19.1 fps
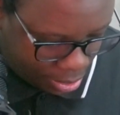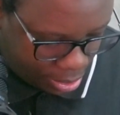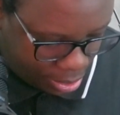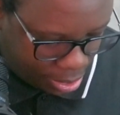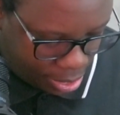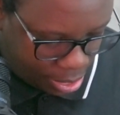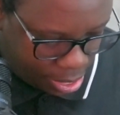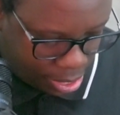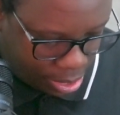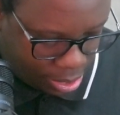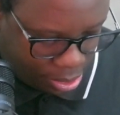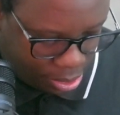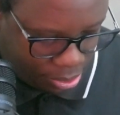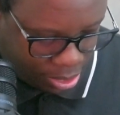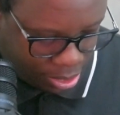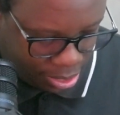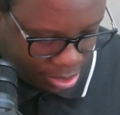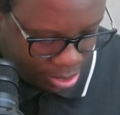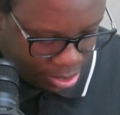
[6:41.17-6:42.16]
and you
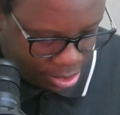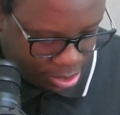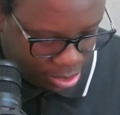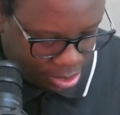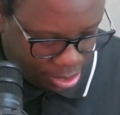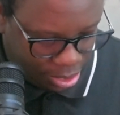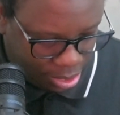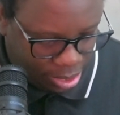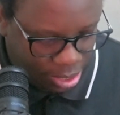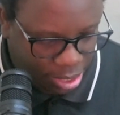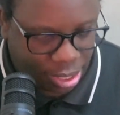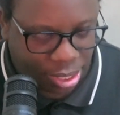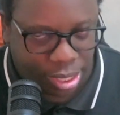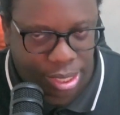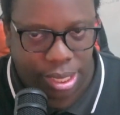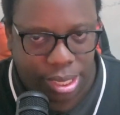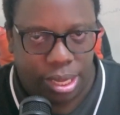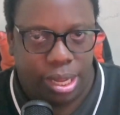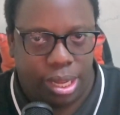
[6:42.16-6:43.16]
can see
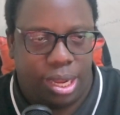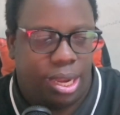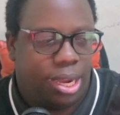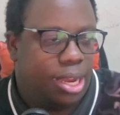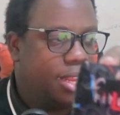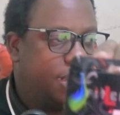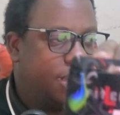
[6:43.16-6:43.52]
at the